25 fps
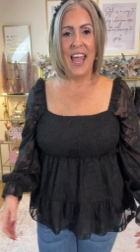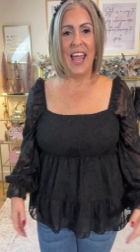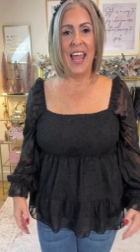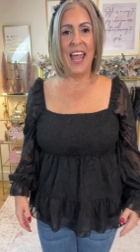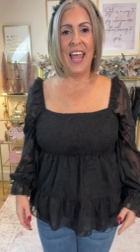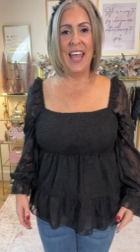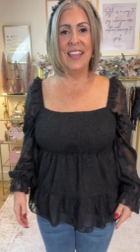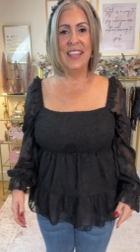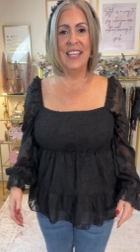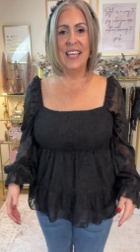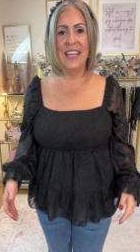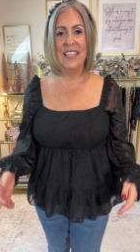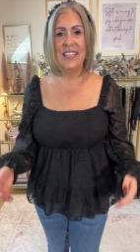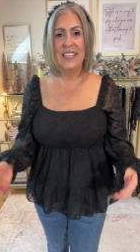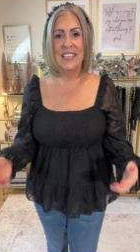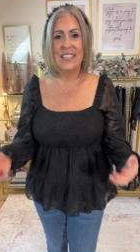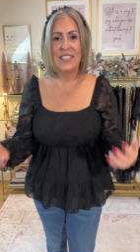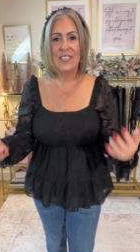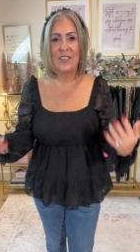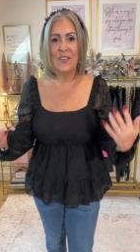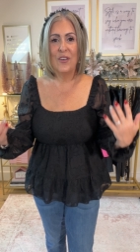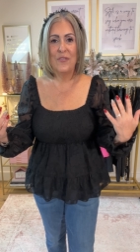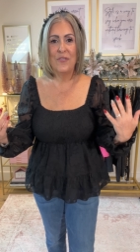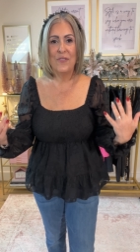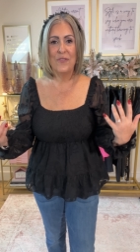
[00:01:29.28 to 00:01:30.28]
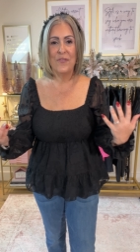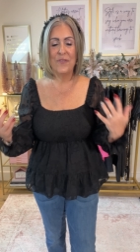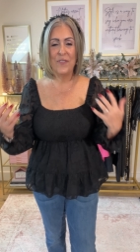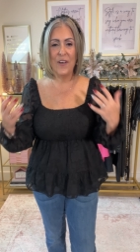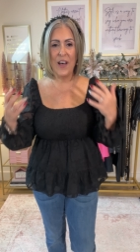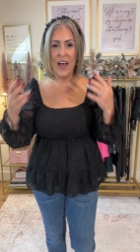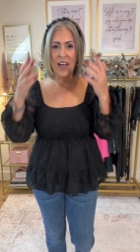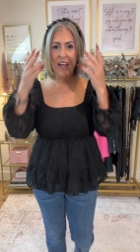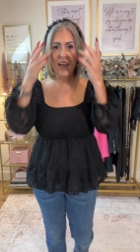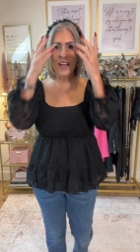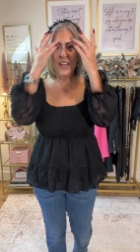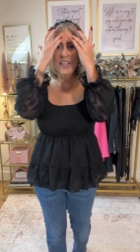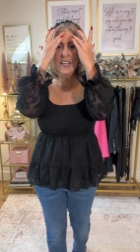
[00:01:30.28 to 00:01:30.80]
And then this
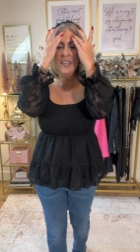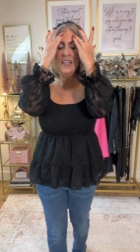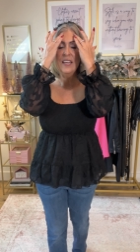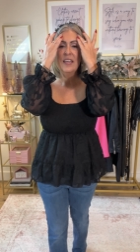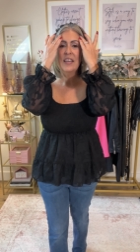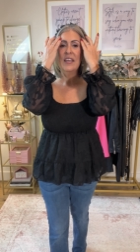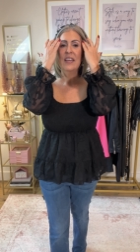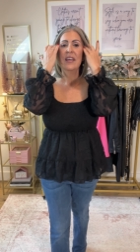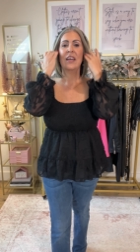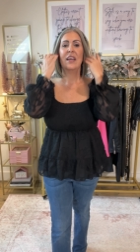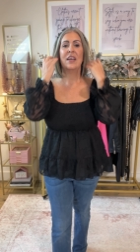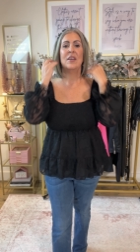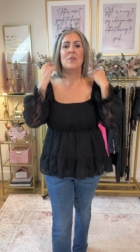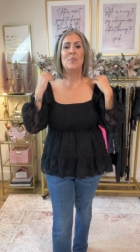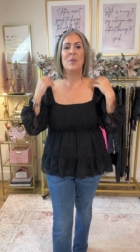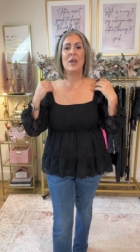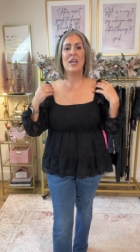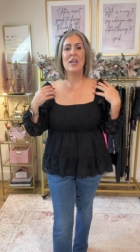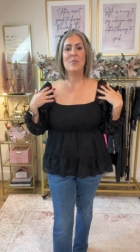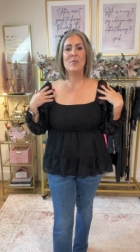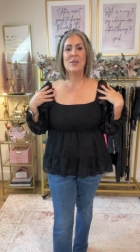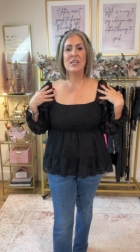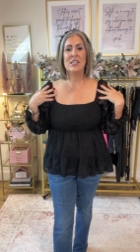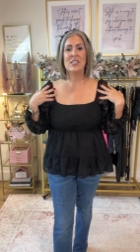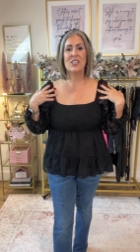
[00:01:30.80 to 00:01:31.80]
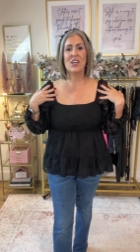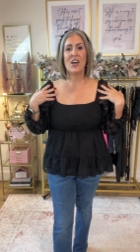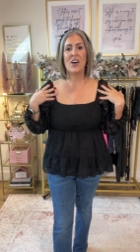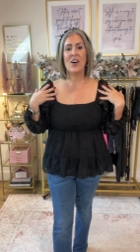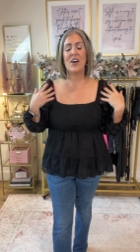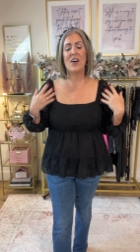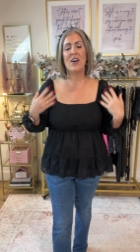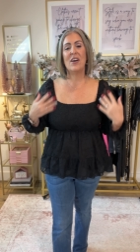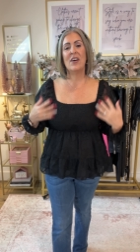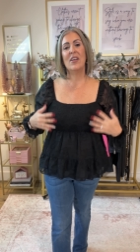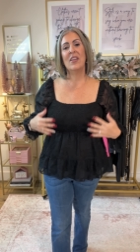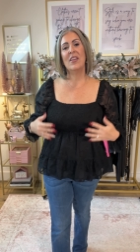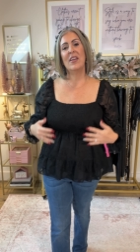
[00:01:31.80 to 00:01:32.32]
fun baby
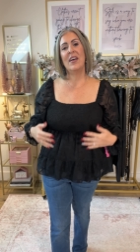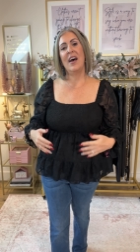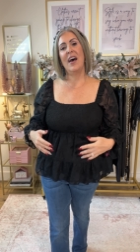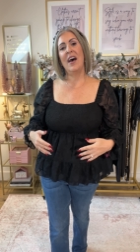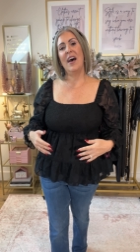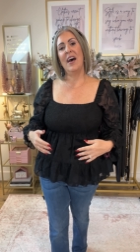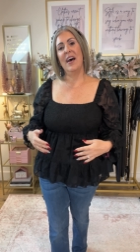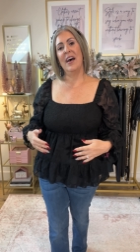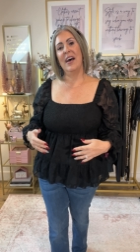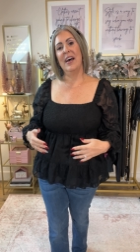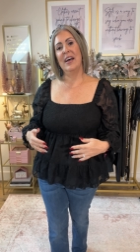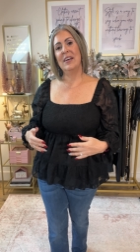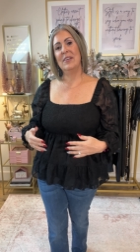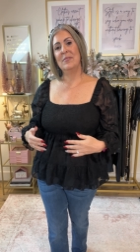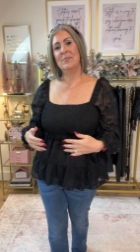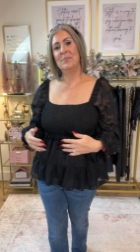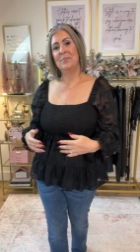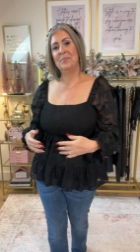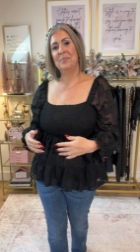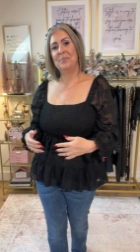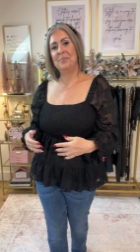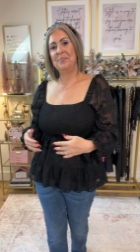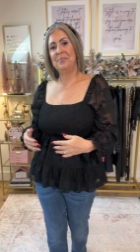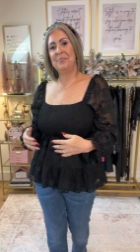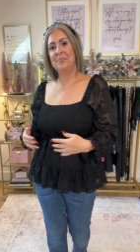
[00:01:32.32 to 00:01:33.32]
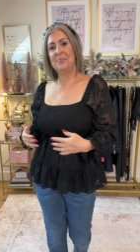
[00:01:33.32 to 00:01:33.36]
doll, um,